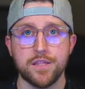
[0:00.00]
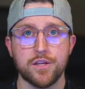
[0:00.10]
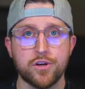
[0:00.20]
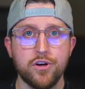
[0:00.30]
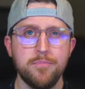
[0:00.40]

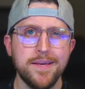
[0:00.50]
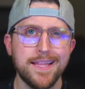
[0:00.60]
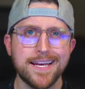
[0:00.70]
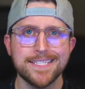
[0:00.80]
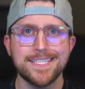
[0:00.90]
there could be
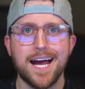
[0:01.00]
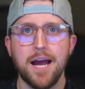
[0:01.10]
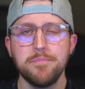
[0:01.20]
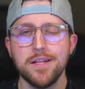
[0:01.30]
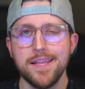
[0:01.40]
like a
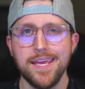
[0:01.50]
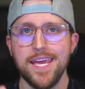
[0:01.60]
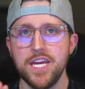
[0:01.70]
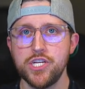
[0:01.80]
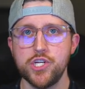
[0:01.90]
time delay
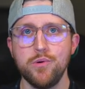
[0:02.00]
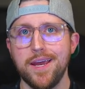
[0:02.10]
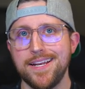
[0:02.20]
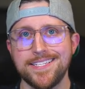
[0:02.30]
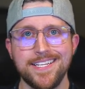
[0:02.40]
issue,
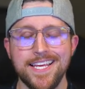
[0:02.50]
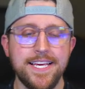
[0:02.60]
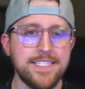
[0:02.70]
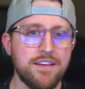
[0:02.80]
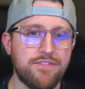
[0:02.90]
and it's an
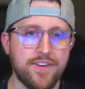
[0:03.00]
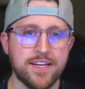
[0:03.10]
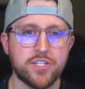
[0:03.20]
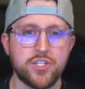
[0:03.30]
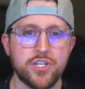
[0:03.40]
easy fix.